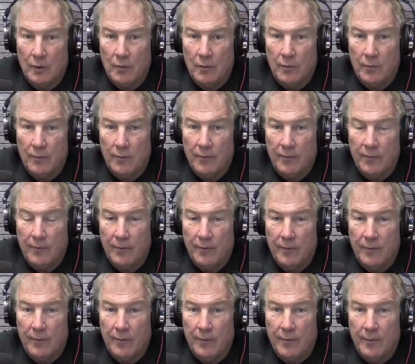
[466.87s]

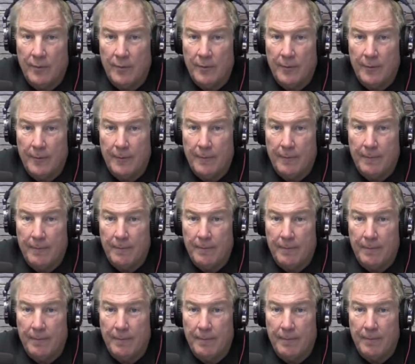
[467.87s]

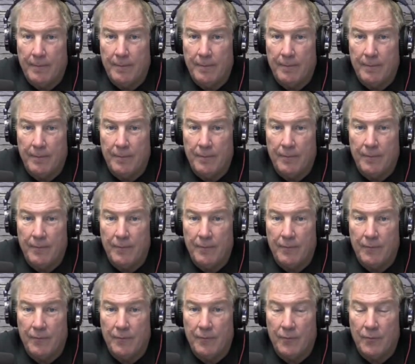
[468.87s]

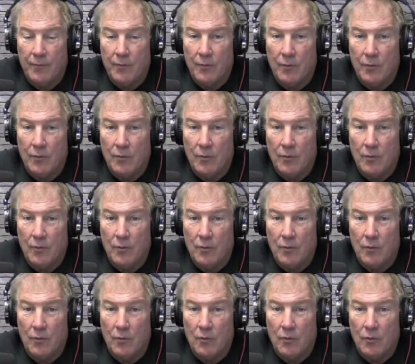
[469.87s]

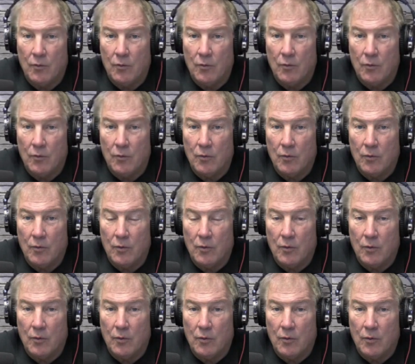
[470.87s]

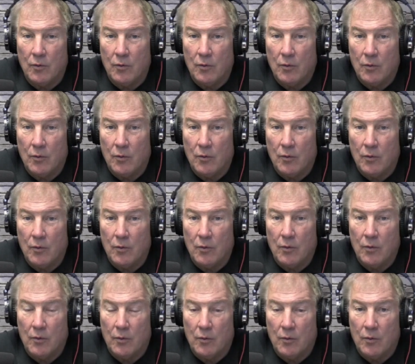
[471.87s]

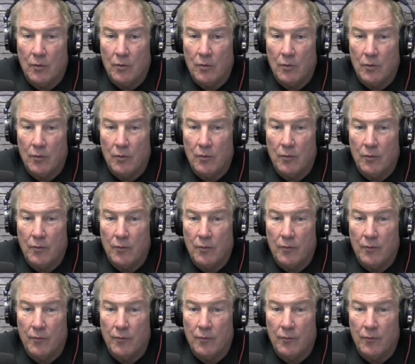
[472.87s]
[no speech]